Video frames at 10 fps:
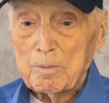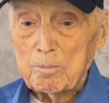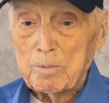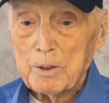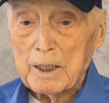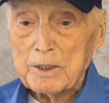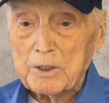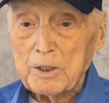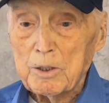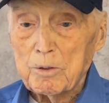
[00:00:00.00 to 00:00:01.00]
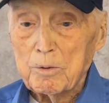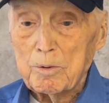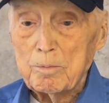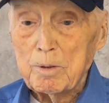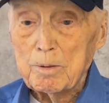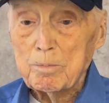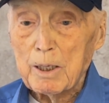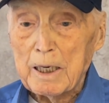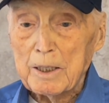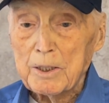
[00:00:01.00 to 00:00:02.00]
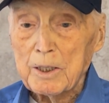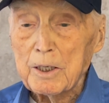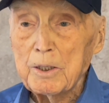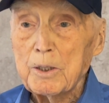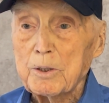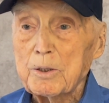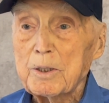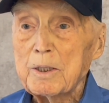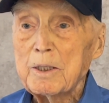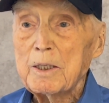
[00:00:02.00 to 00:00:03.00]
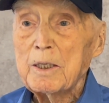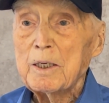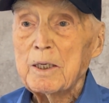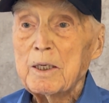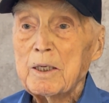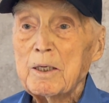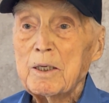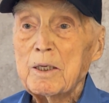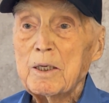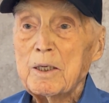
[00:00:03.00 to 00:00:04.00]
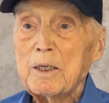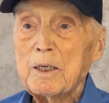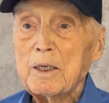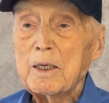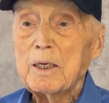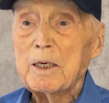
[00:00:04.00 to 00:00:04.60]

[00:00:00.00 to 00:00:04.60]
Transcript: but I still remember how they looked. And,